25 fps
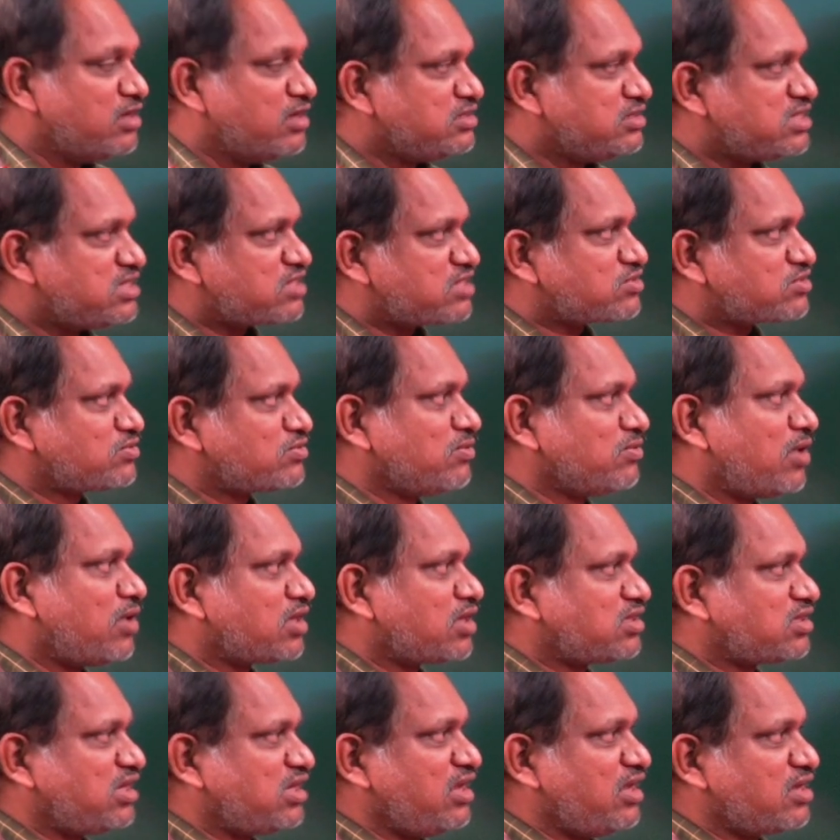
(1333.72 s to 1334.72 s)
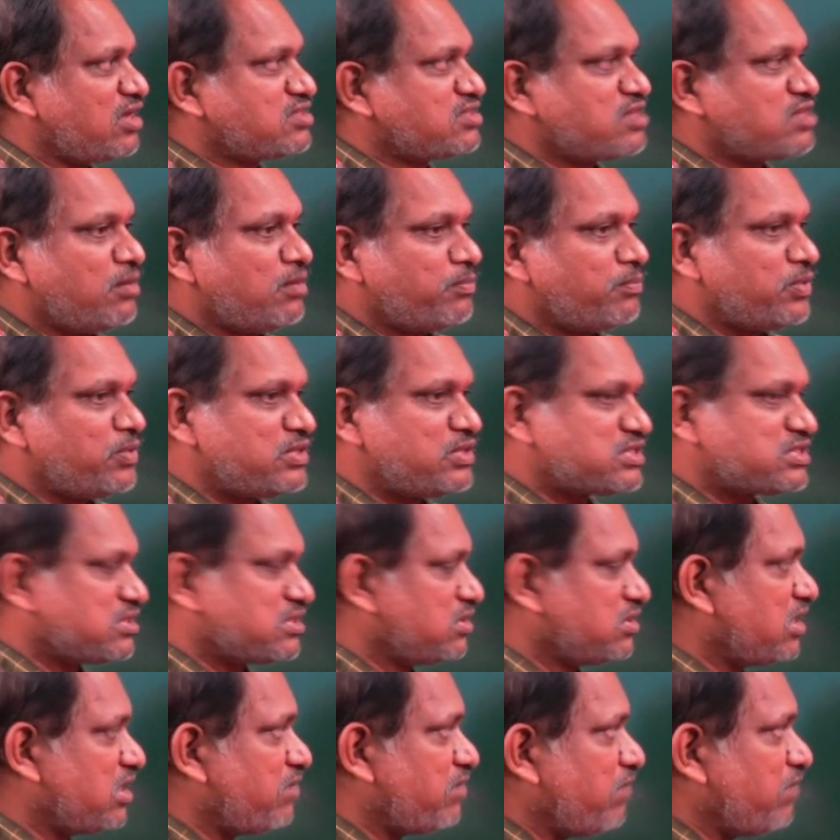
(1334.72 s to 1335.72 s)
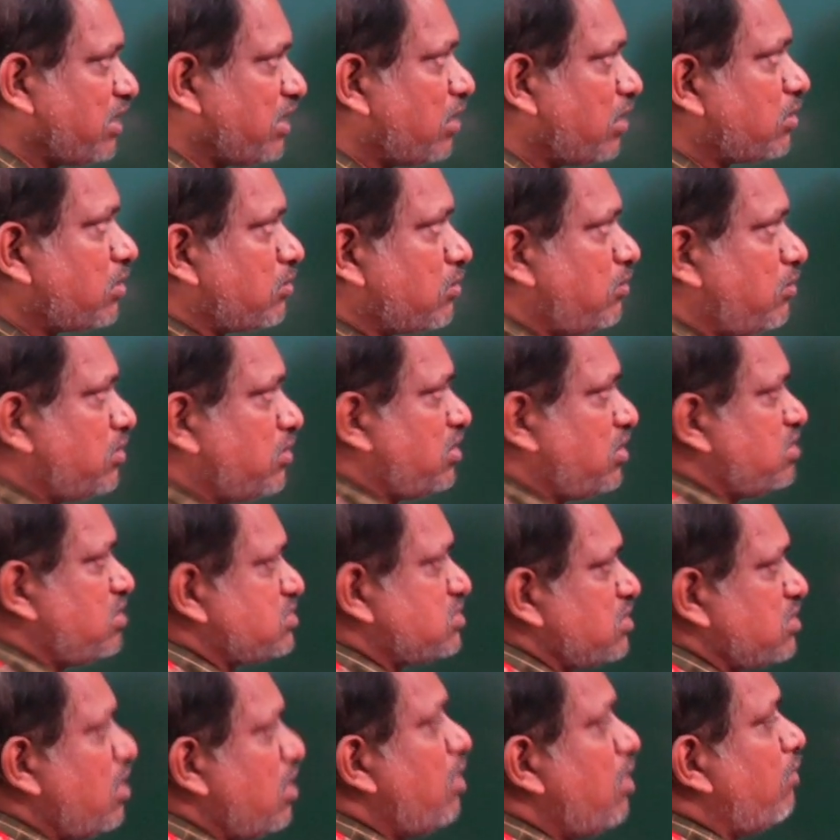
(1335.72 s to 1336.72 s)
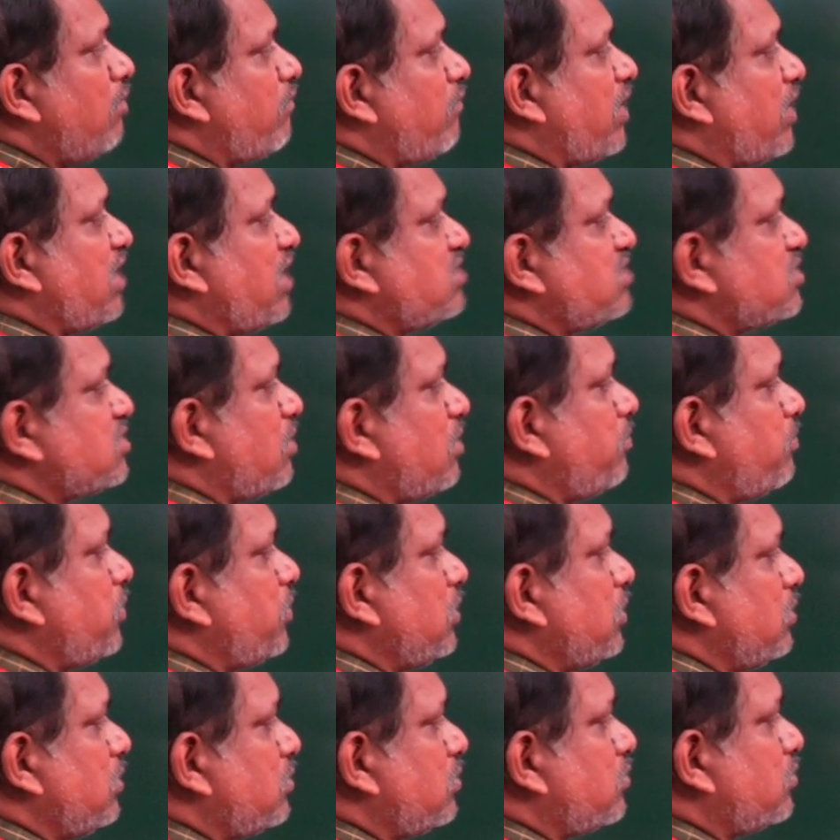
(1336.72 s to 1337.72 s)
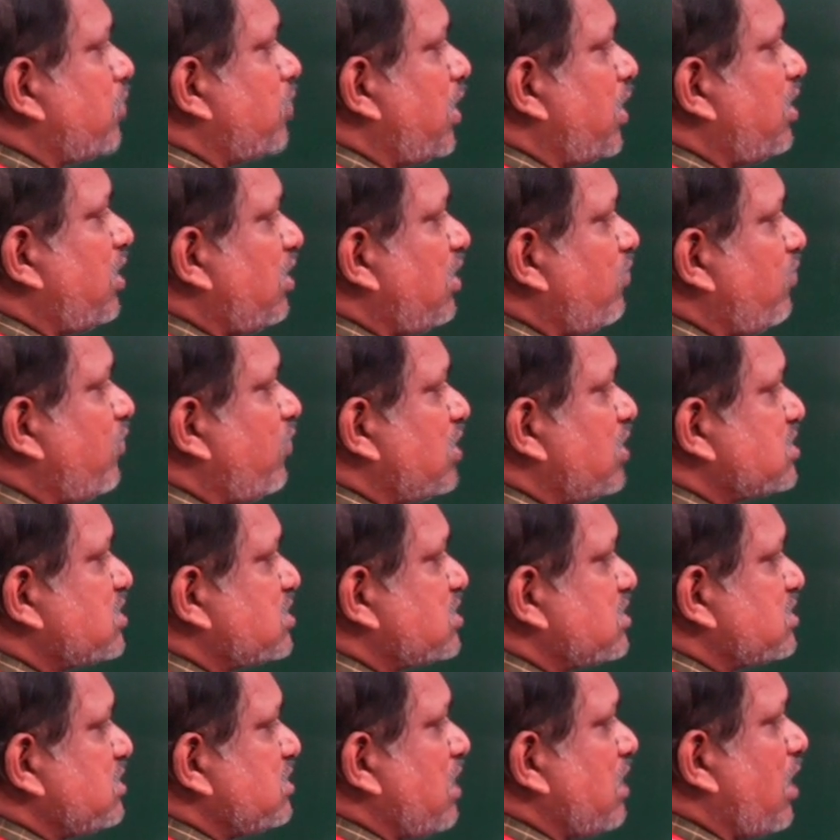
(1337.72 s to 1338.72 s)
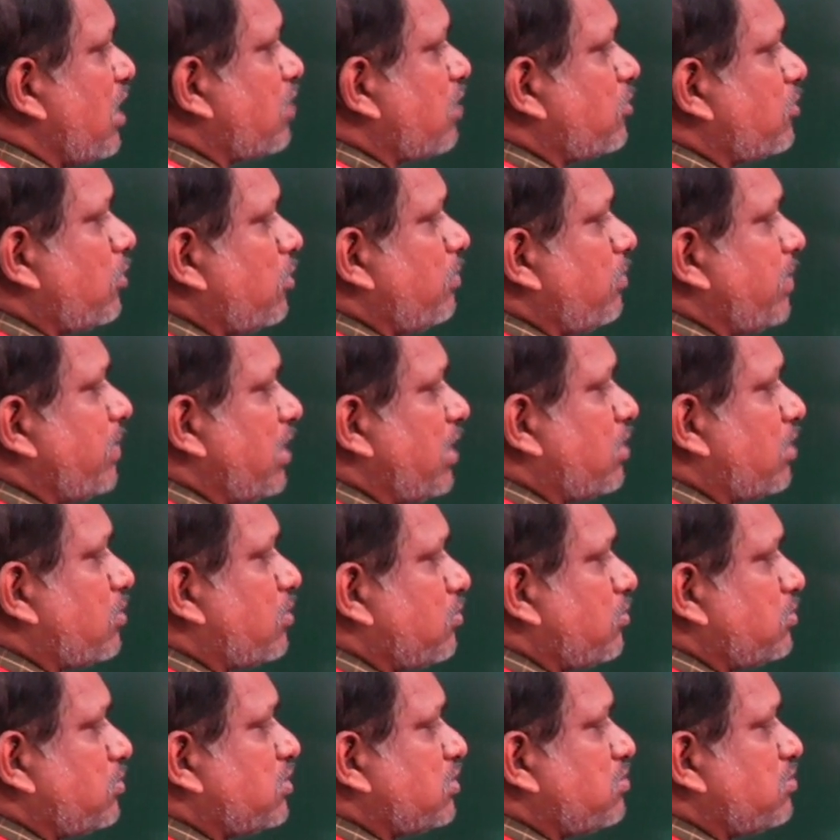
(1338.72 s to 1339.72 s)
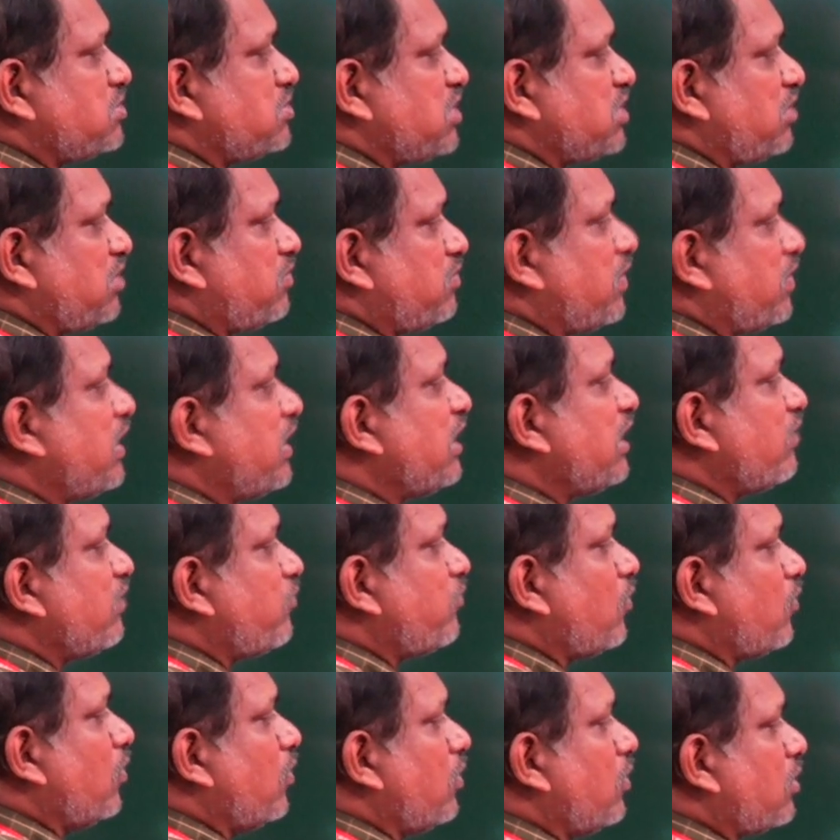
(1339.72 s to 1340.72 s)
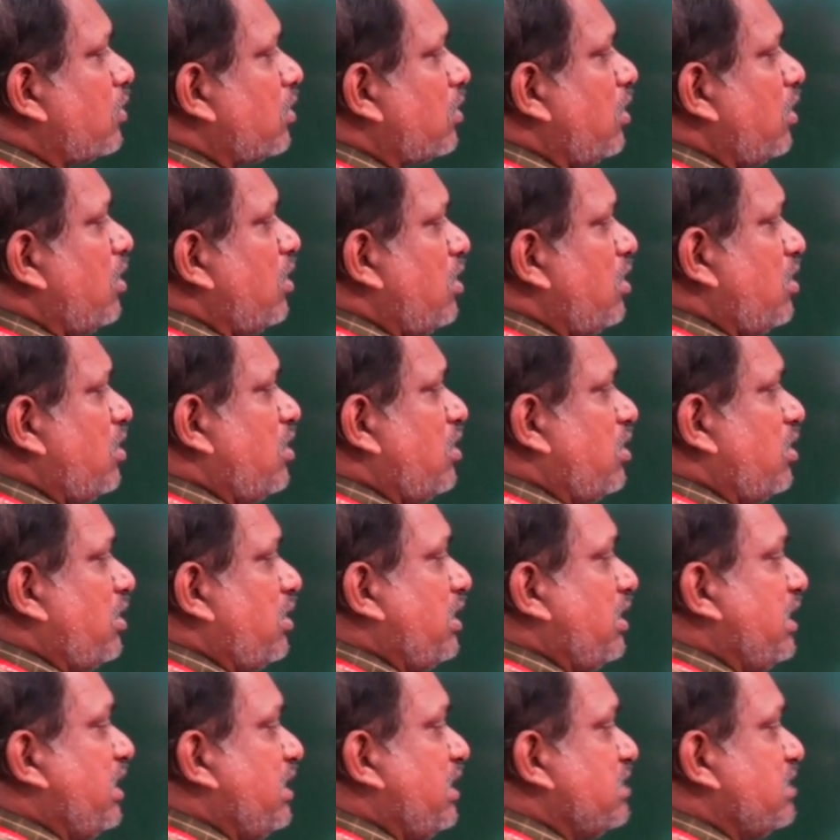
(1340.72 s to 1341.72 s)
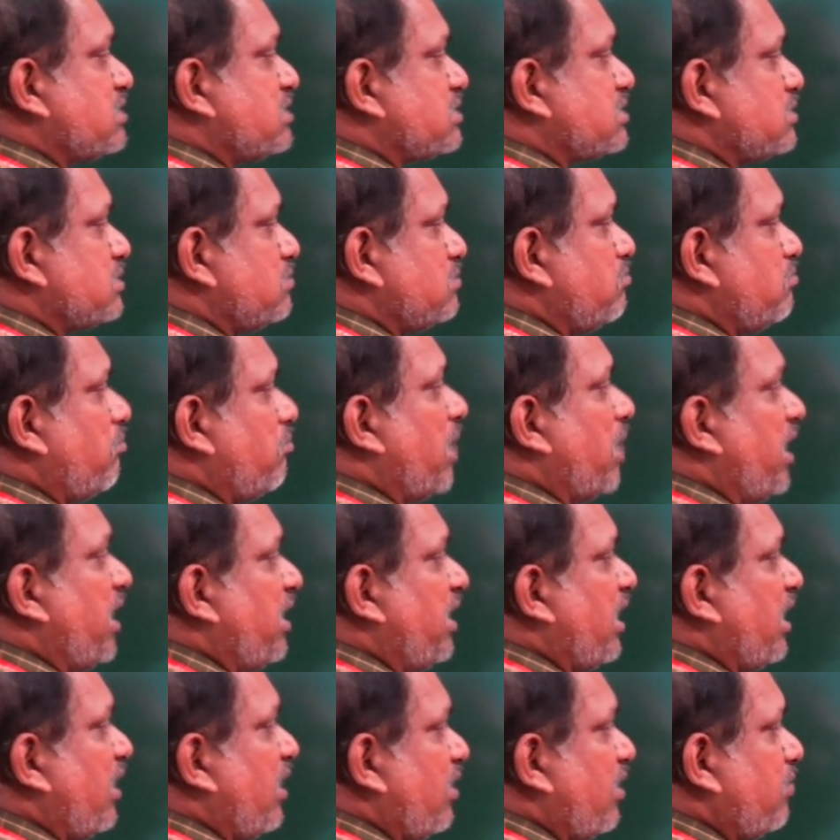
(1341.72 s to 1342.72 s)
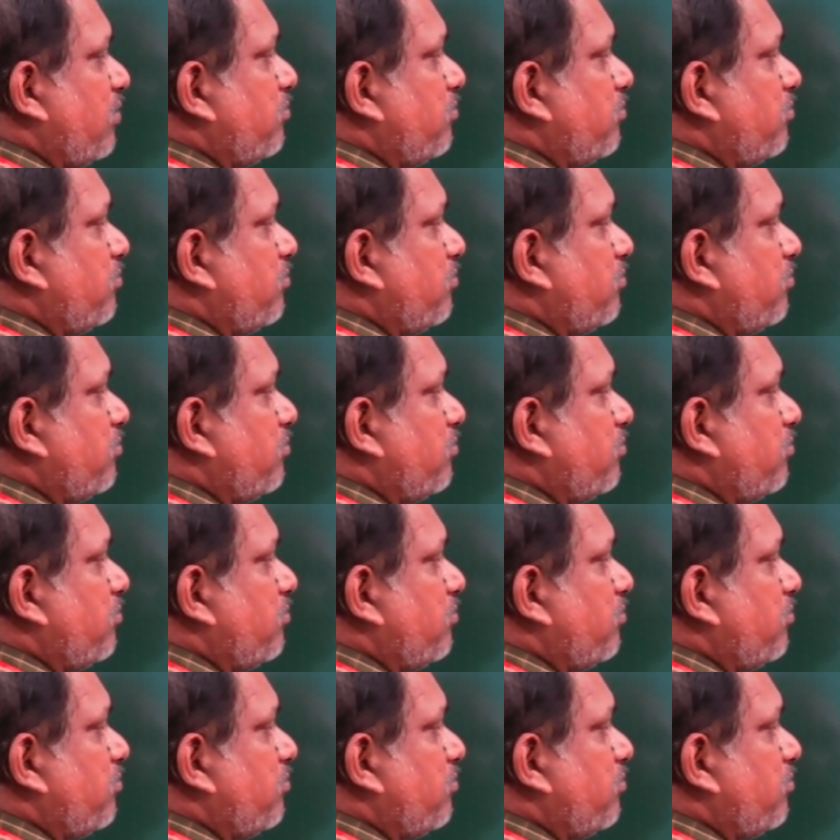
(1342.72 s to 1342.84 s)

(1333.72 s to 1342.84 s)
Just 2 or 3 examples, then we conclude this. For example, 21st October 2024 is Monday.